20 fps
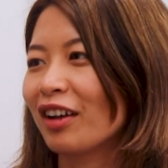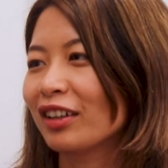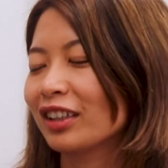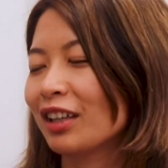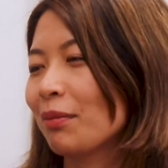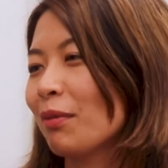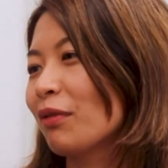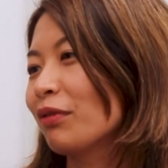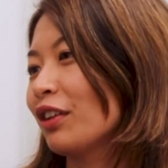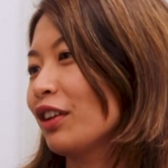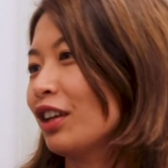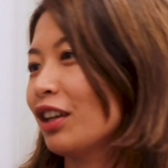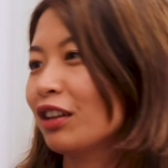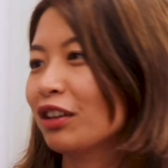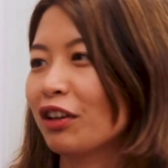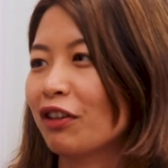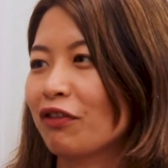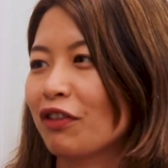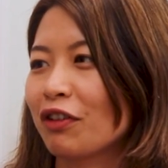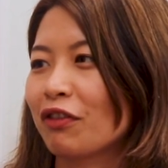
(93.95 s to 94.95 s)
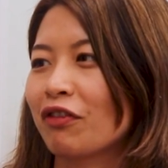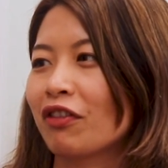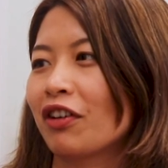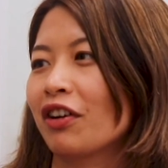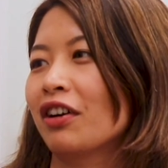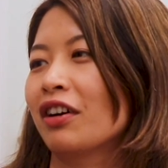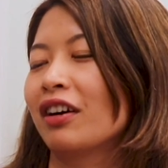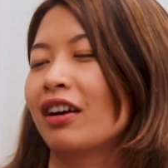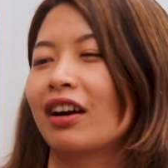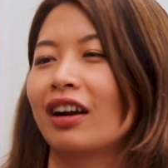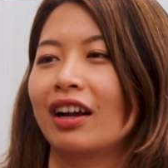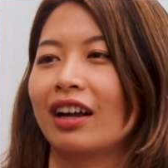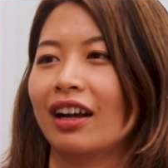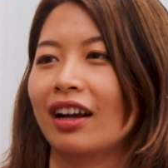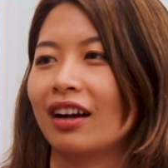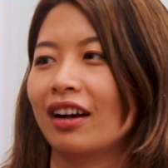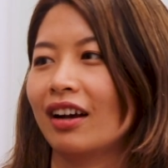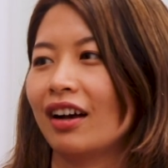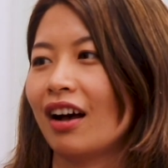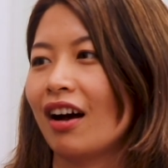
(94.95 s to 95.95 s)
some of the interviewers
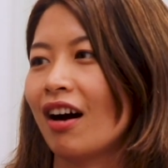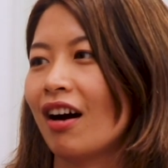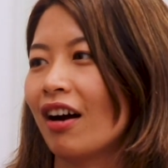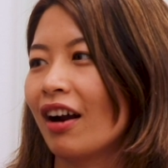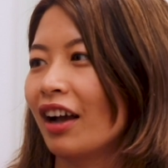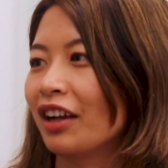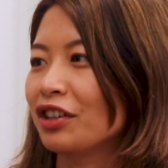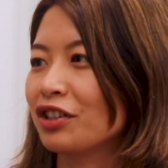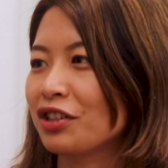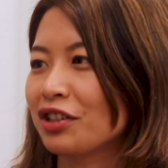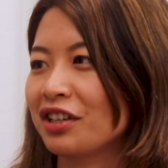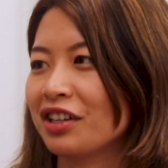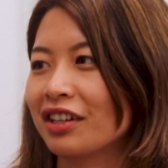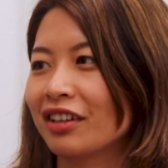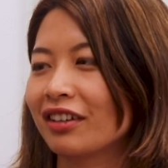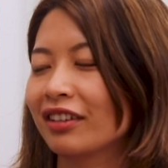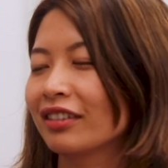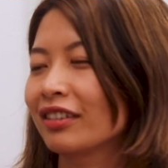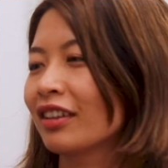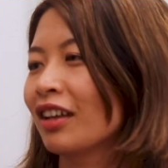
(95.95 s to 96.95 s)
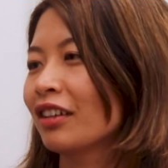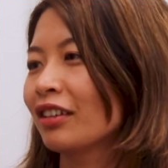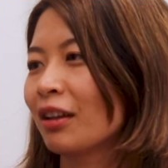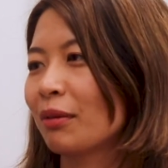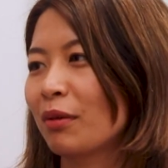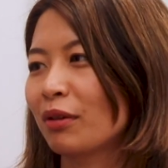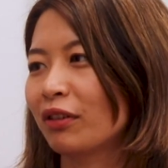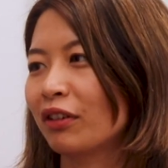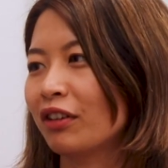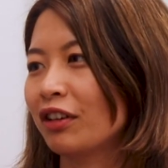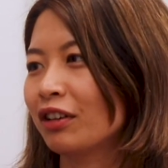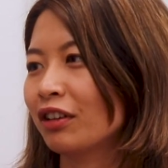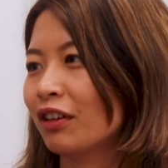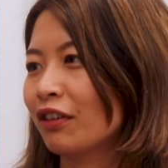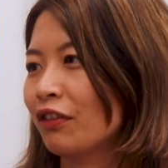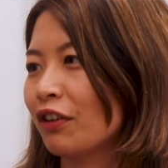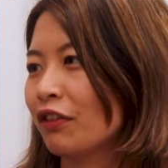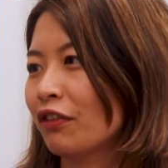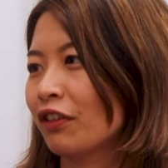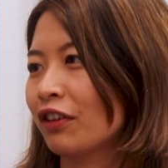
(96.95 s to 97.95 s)
are engineers, some of the
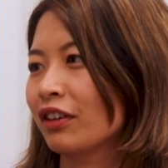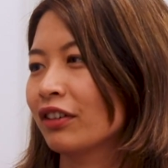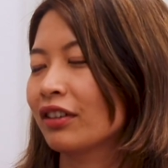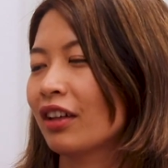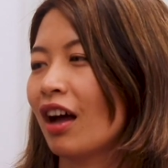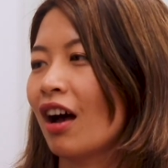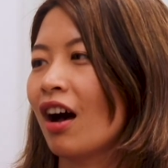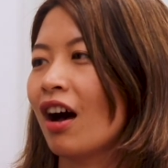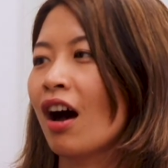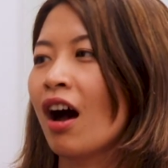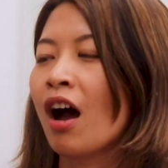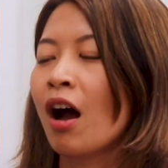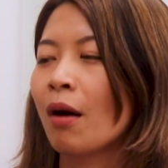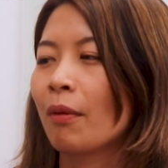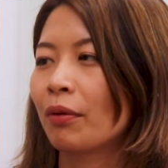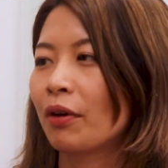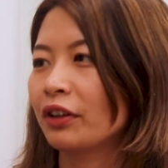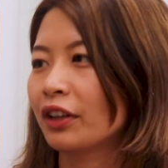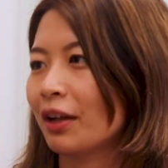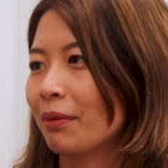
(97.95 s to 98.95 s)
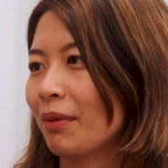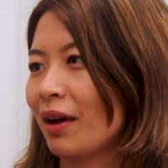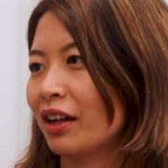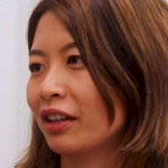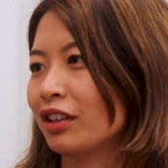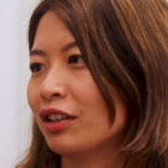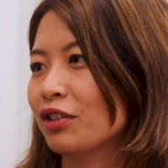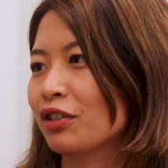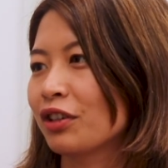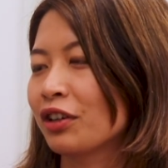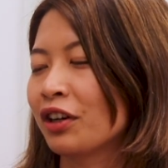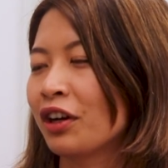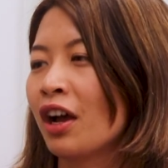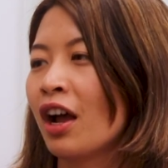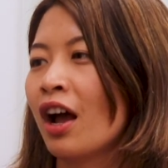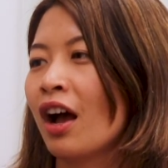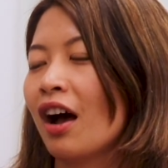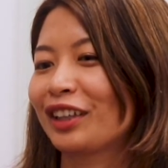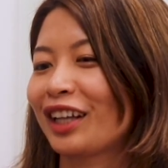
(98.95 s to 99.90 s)
interviewers are product manager.